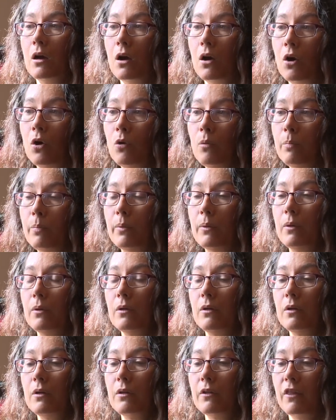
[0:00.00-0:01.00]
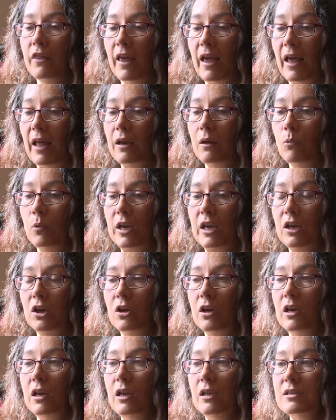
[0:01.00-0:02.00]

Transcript: hope that we could